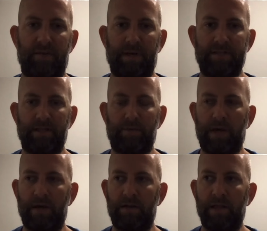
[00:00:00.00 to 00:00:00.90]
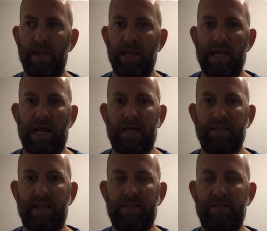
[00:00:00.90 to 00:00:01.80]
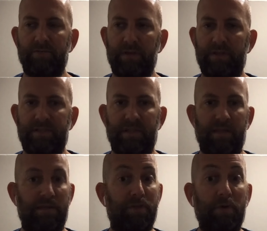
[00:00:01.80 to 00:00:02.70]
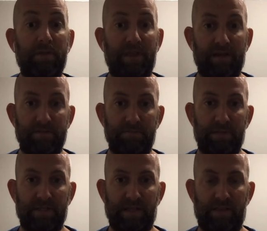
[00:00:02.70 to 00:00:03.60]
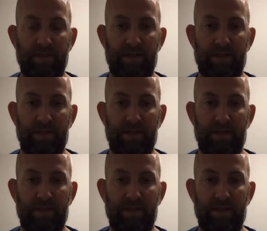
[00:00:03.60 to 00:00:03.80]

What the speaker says: I might say, well, I'd like to really see 30,000 because I